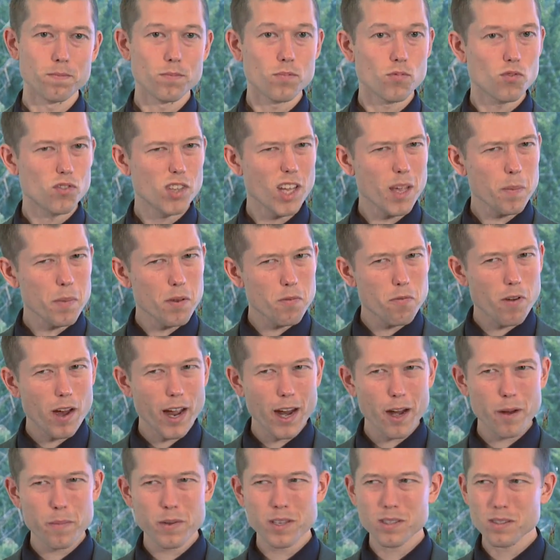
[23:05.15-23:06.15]
Same
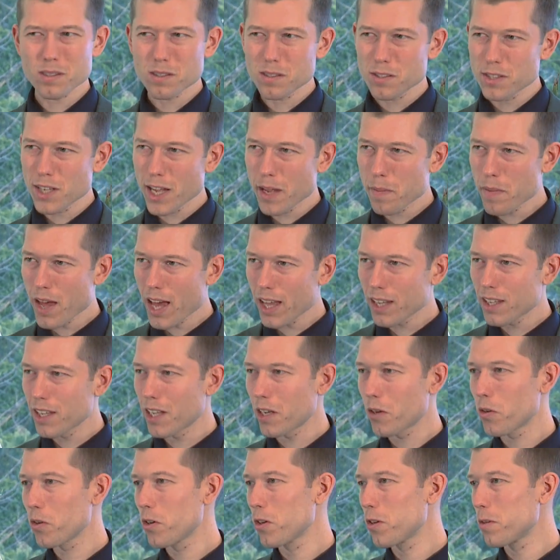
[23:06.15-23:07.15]
environment, same
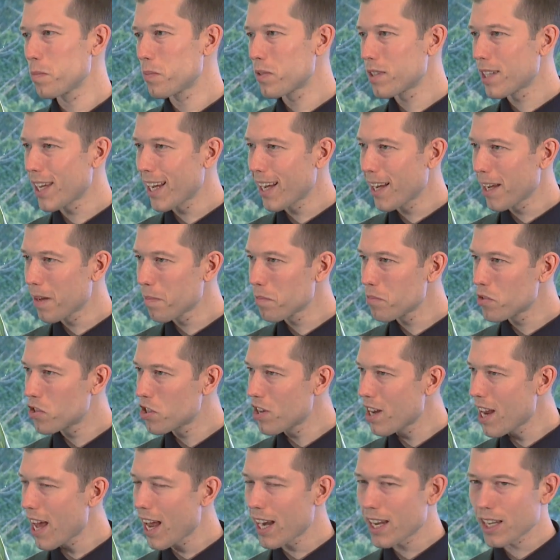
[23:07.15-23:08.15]
ethnic group, same
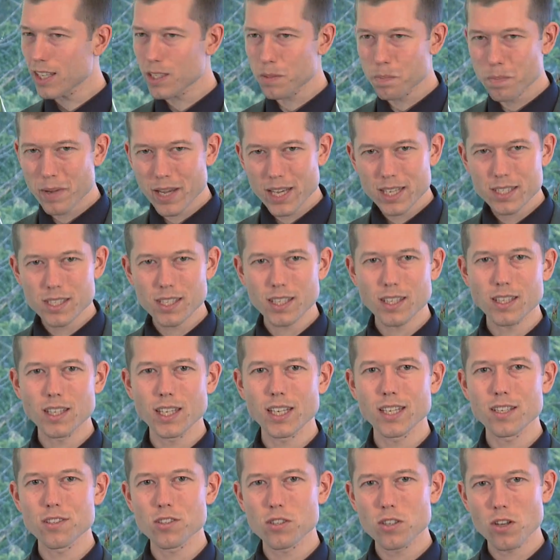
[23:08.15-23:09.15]
genetics,
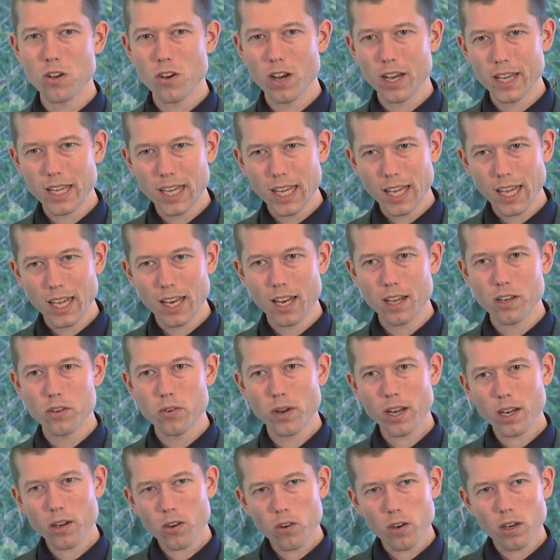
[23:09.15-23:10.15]
basically. So again, a
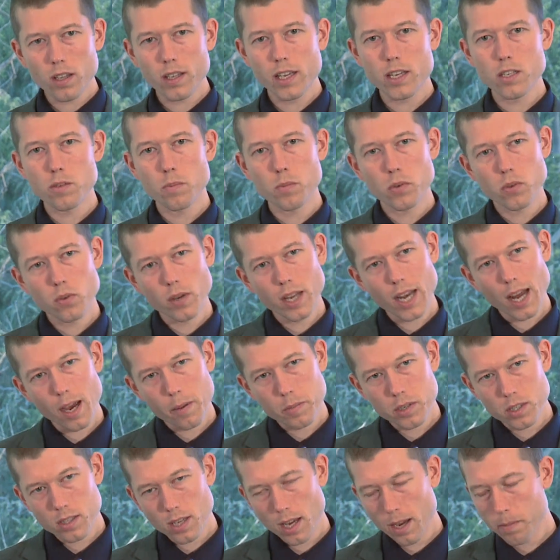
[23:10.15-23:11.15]
direct correlation between how
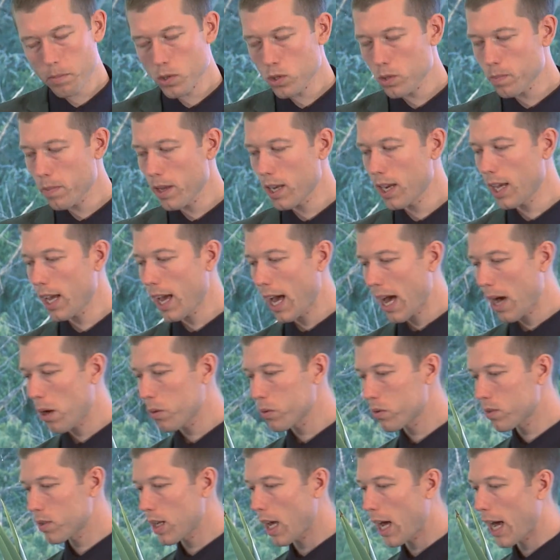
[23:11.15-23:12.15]
much time they're spending
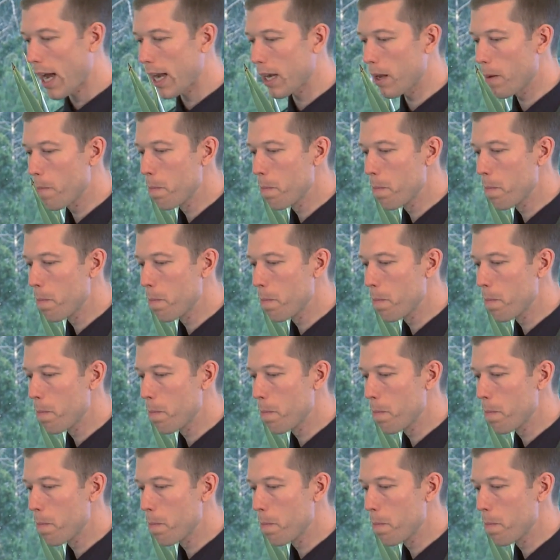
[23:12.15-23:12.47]
outside.